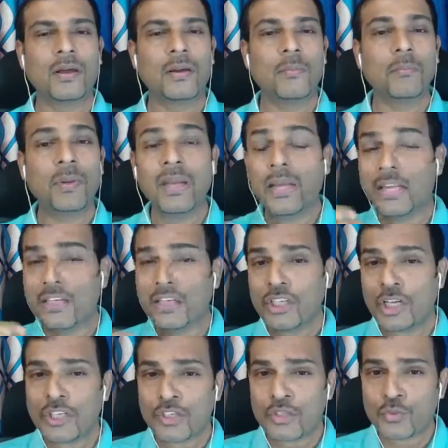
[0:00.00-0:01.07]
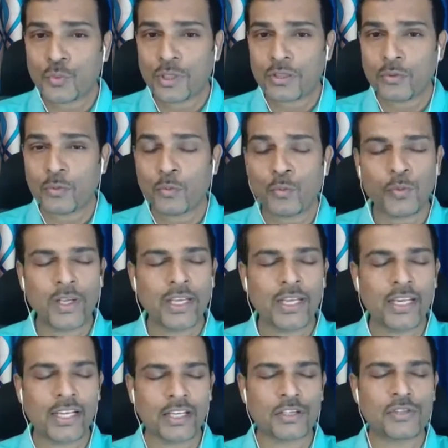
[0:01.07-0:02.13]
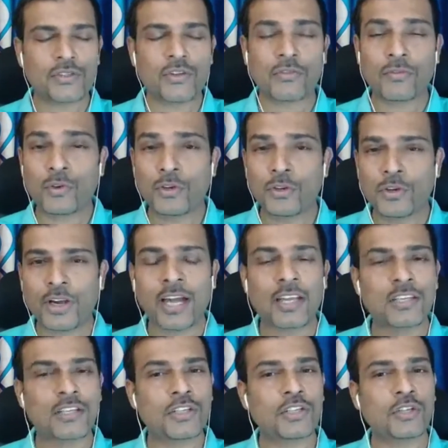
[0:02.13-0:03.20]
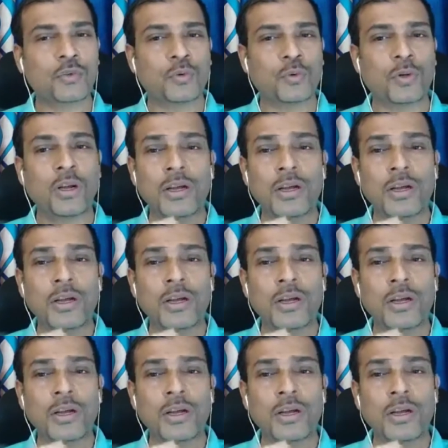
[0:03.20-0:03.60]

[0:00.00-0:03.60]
Be in touch with feelings of gratitude.